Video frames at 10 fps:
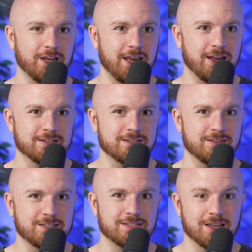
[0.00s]
And
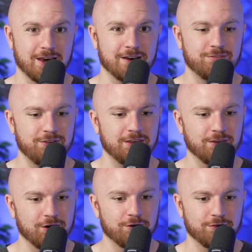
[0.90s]
this is the kind of thing,
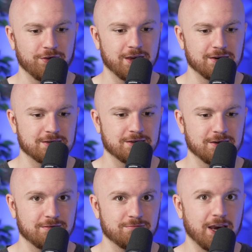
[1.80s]
though, that
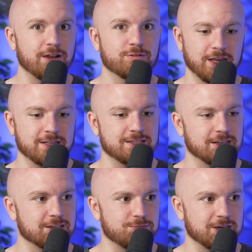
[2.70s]
kind of relates to
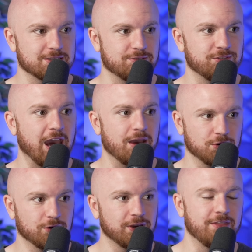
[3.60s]
this because of
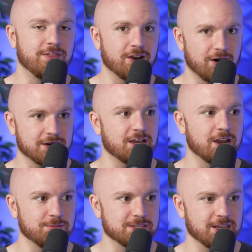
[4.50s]
Apple and their
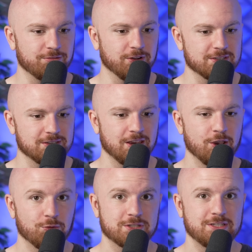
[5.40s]
autonomous efforts.
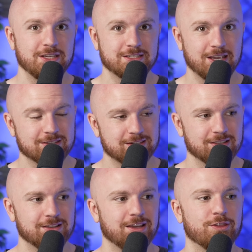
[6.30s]
We're seeing
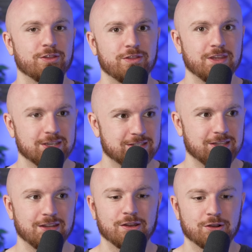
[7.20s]
Tesla and this
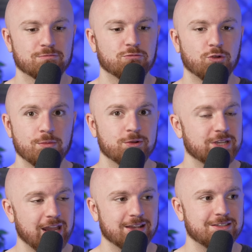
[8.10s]
and their
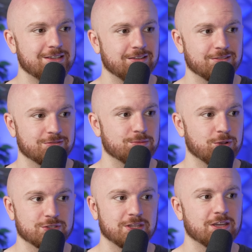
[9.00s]
robotaxi
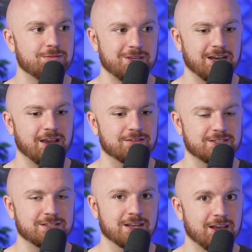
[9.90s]
supposedly going to be
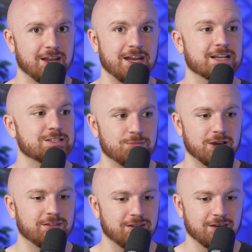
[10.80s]
announced next
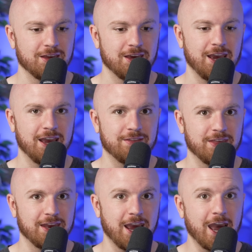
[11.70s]
month. And
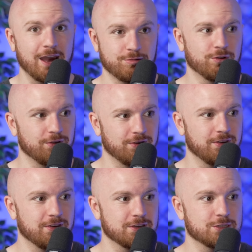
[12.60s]
then Apple
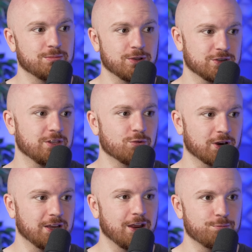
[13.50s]
supposedly
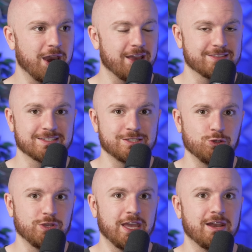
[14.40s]
working on patents
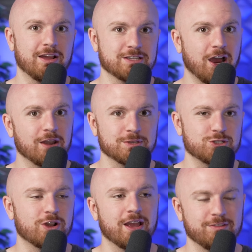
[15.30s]
to get autonomous
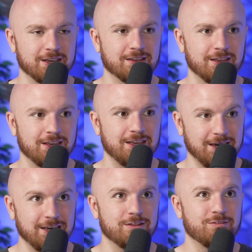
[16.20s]
driving
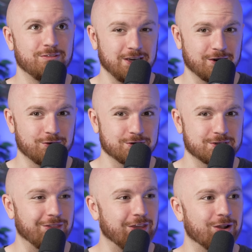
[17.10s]
in vehicles
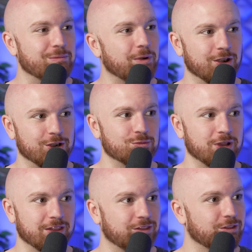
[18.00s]
that they are partnered
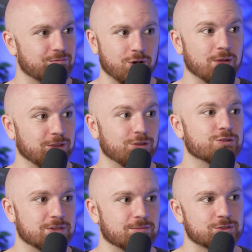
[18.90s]
with, probably
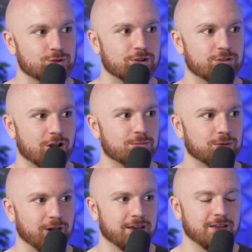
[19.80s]
through some sort of
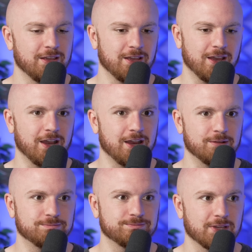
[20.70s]
CarPlay.
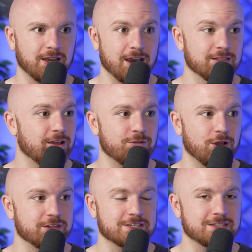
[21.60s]
I love
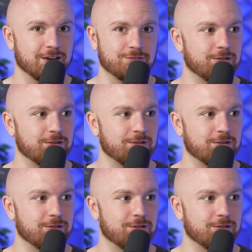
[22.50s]
all this stuff.